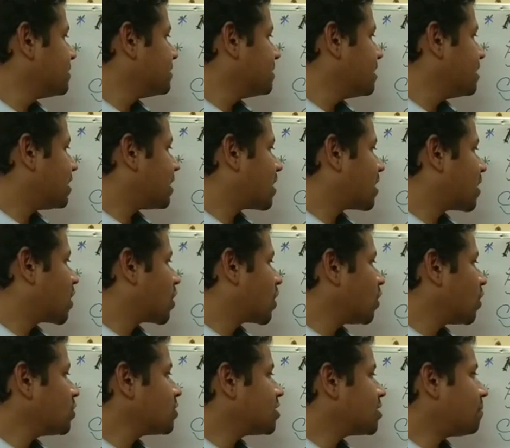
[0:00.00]
the
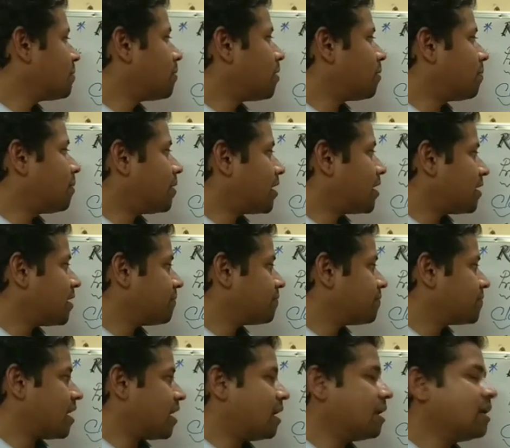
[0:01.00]
closure property
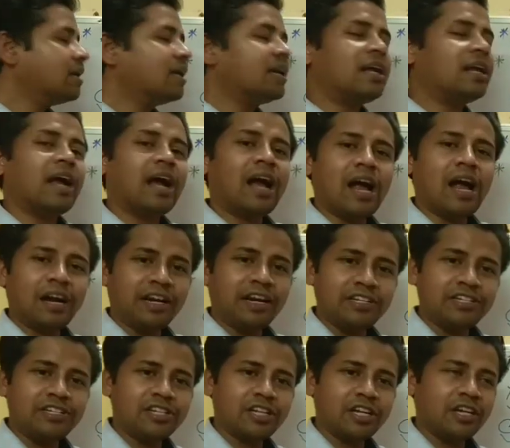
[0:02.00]
under
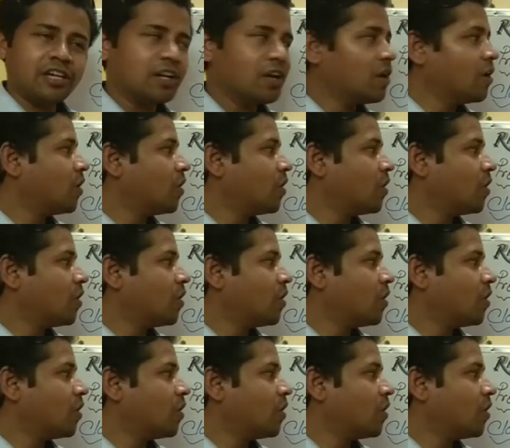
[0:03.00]
addition,